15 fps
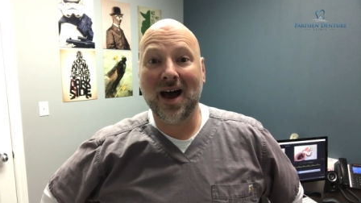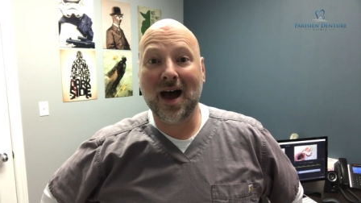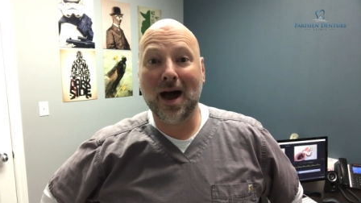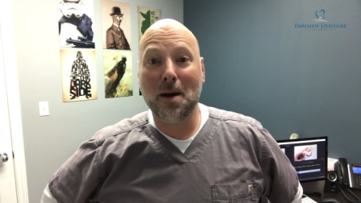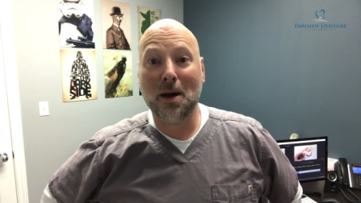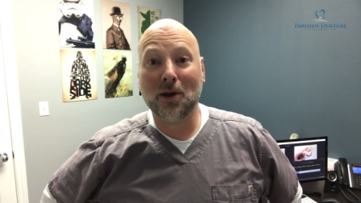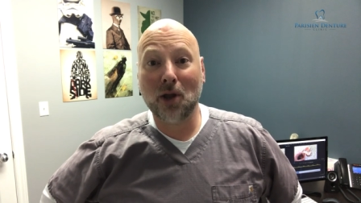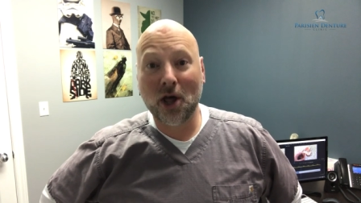
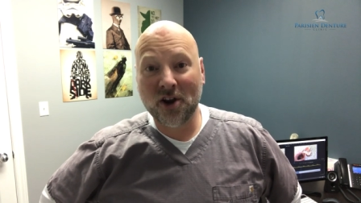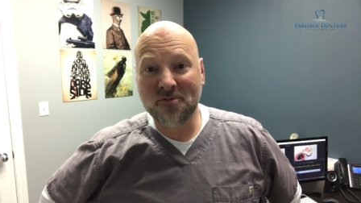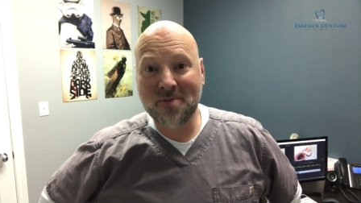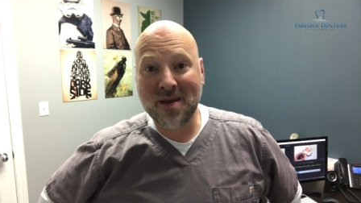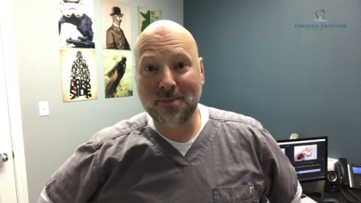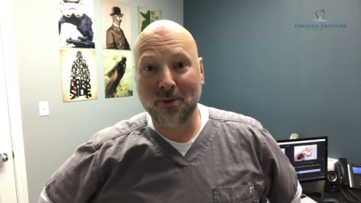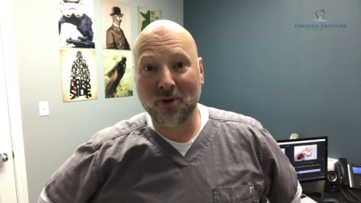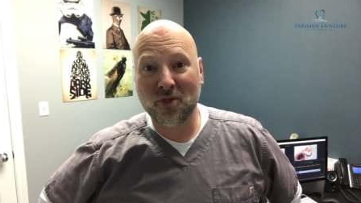A lot of
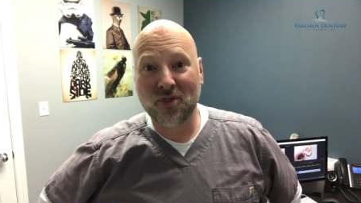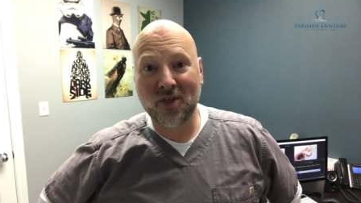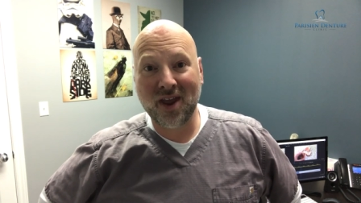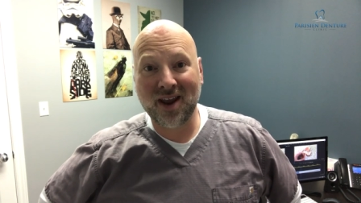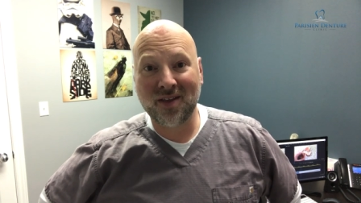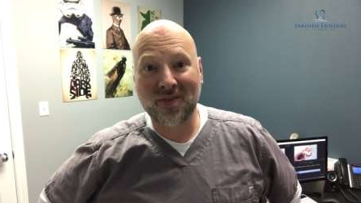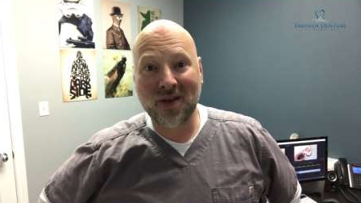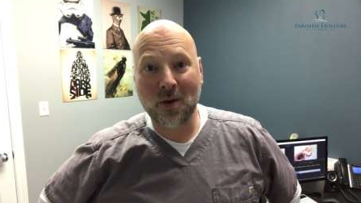people
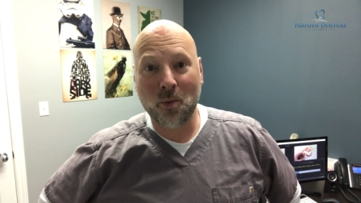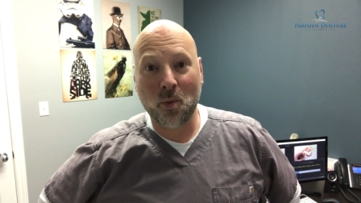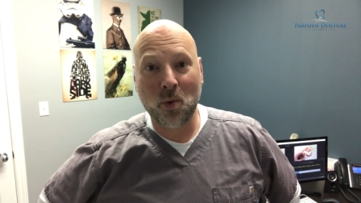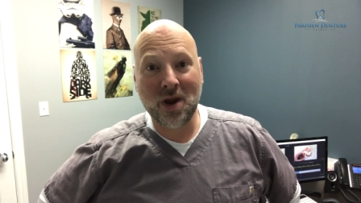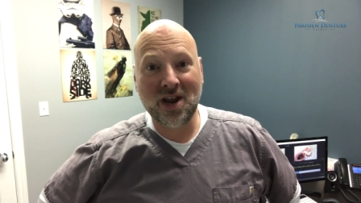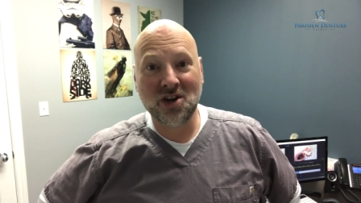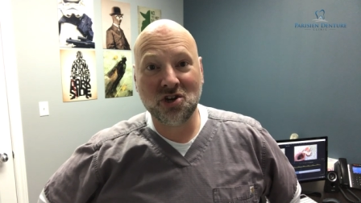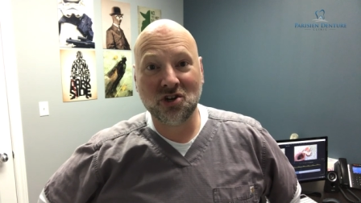think that
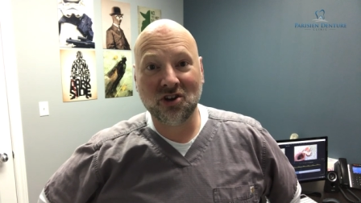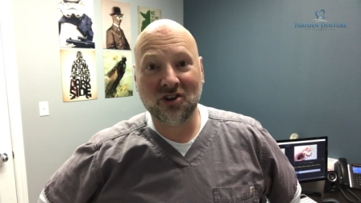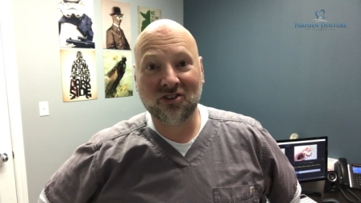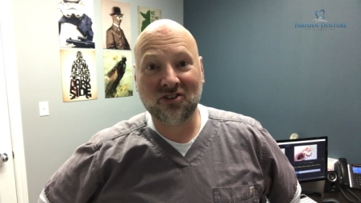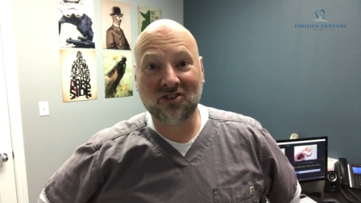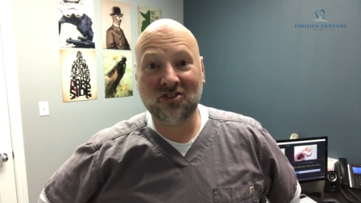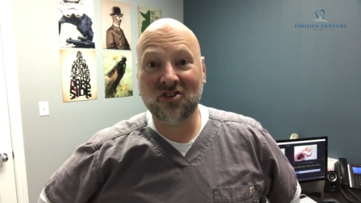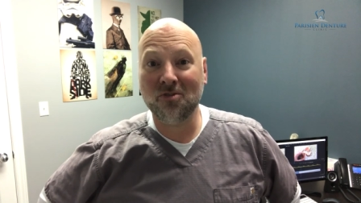we
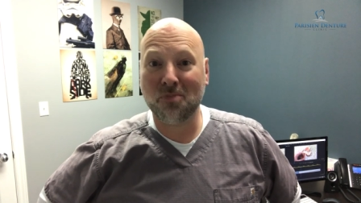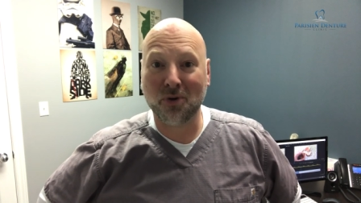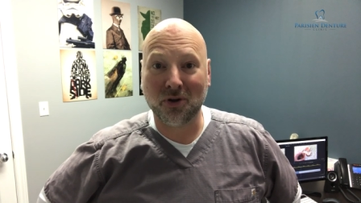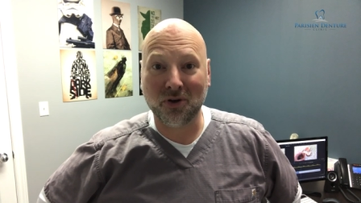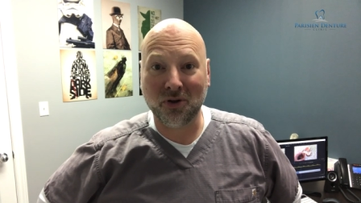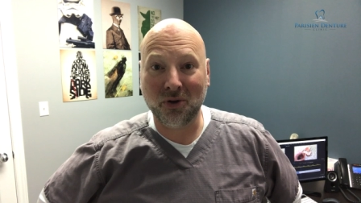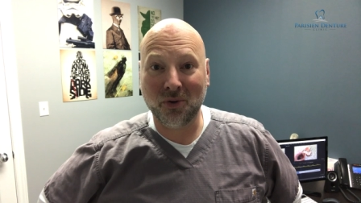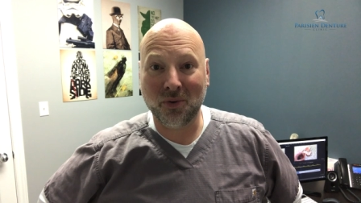just super
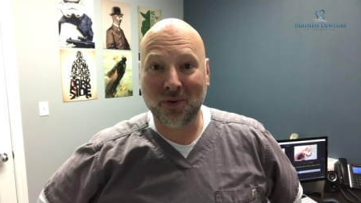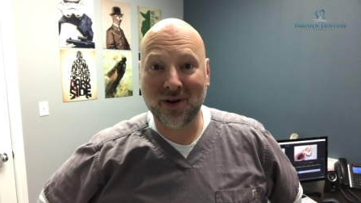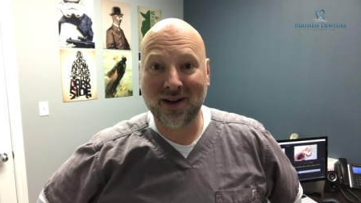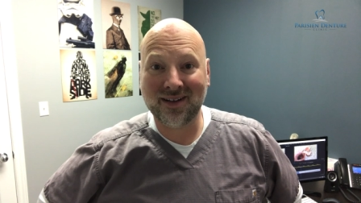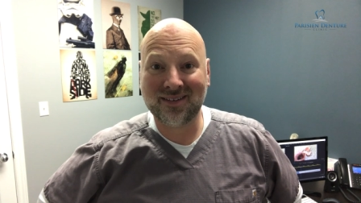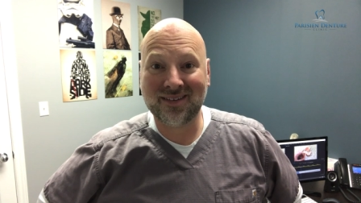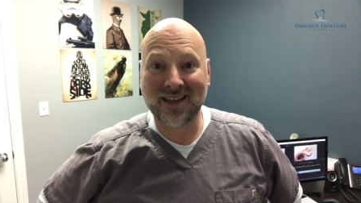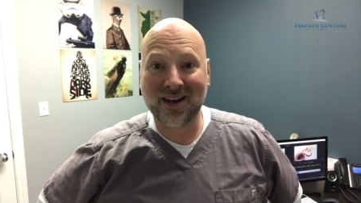glue
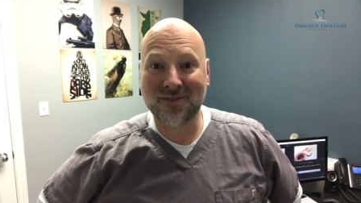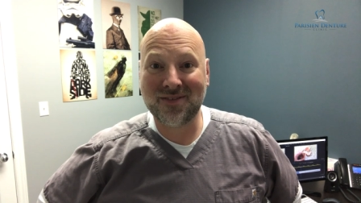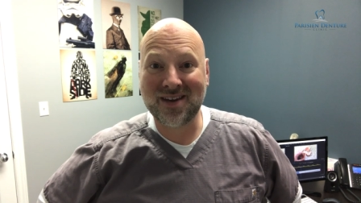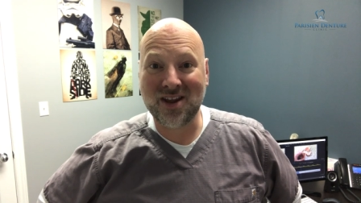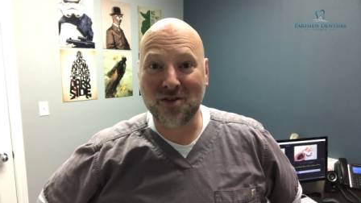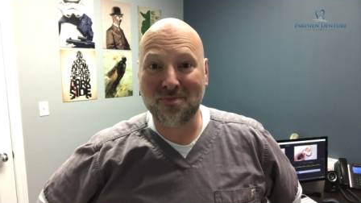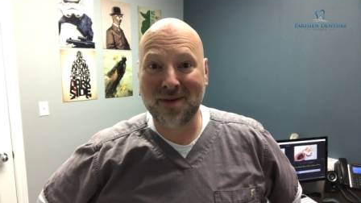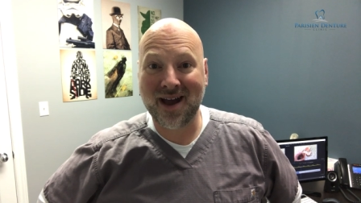a set of
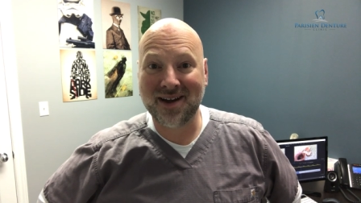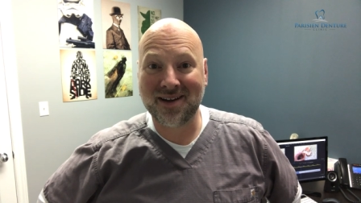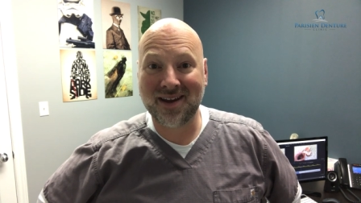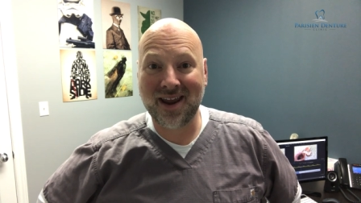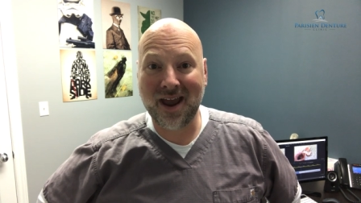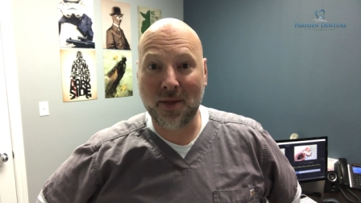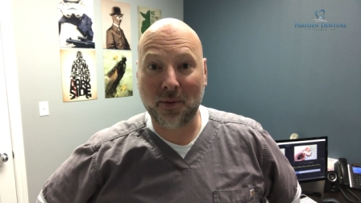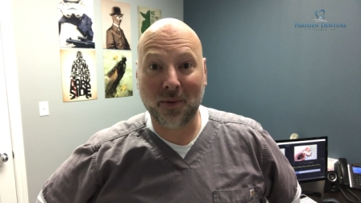teeth back
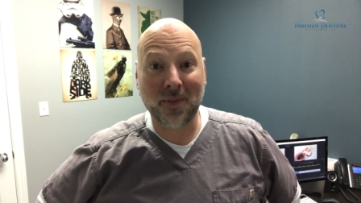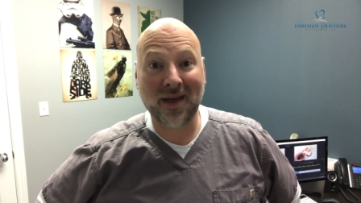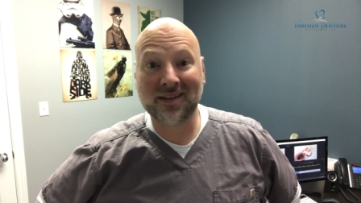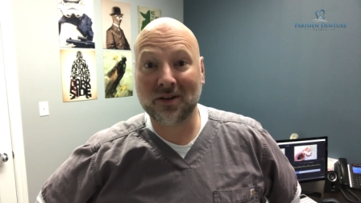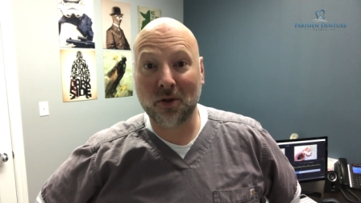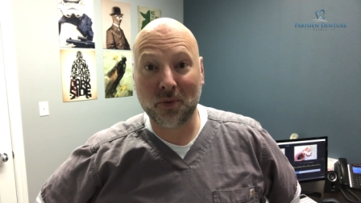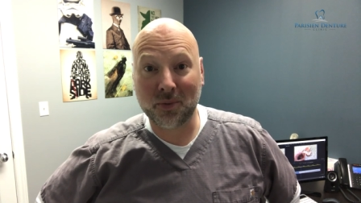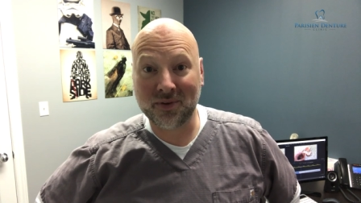together and
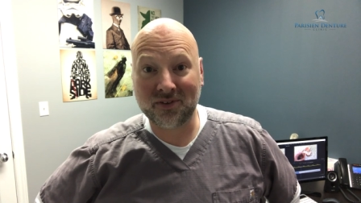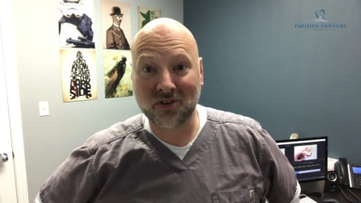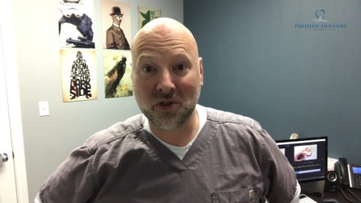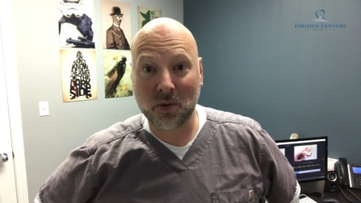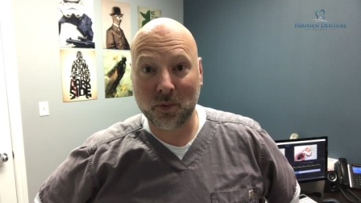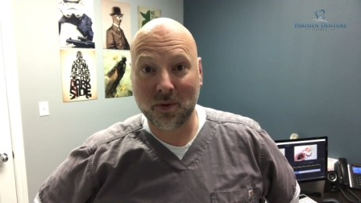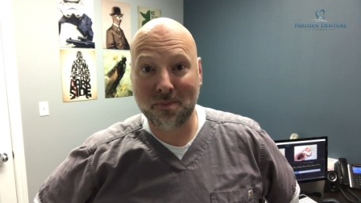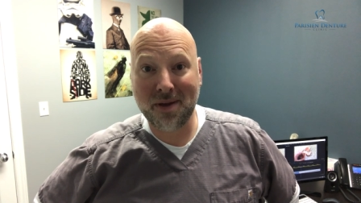that's all there is
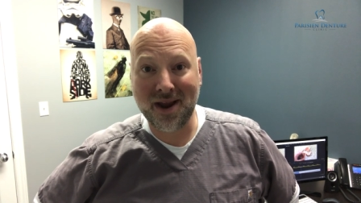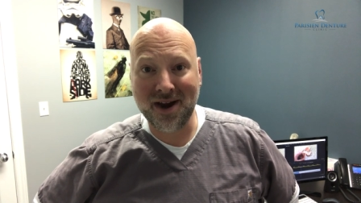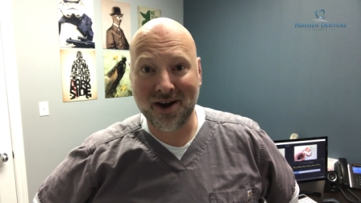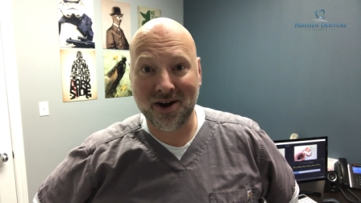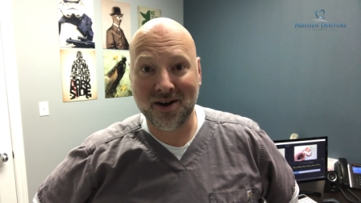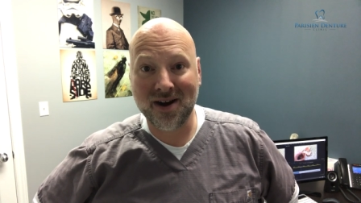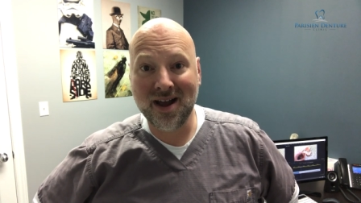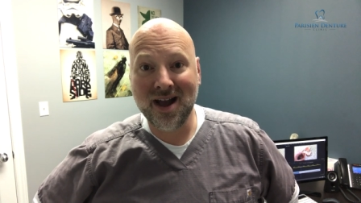to the
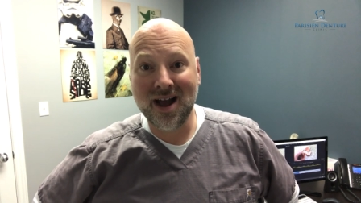repair.